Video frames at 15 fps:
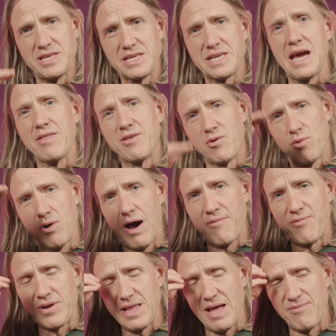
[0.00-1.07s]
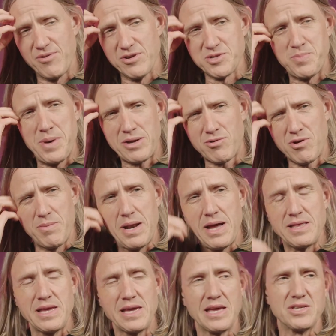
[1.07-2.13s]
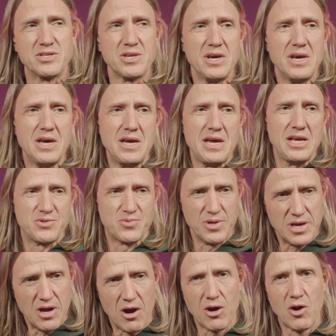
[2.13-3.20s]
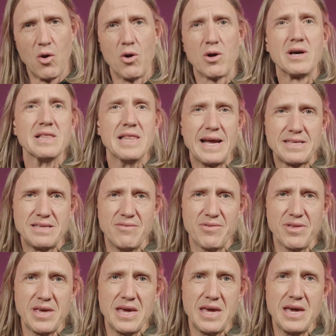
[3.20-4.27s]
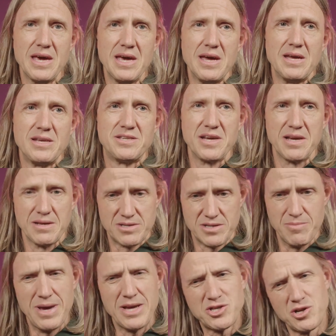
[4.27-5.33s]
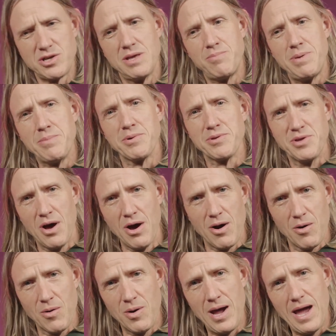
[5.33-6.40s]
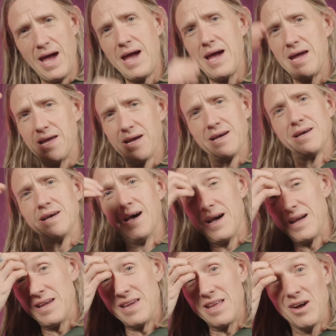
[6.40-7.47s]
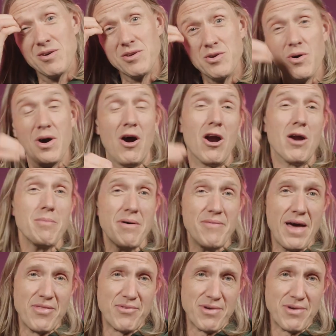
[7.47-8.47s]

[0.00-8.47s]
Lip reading: together we're offering that full spectrum, and I think it's really our goal collectively to make sure that people know, hey, you are above that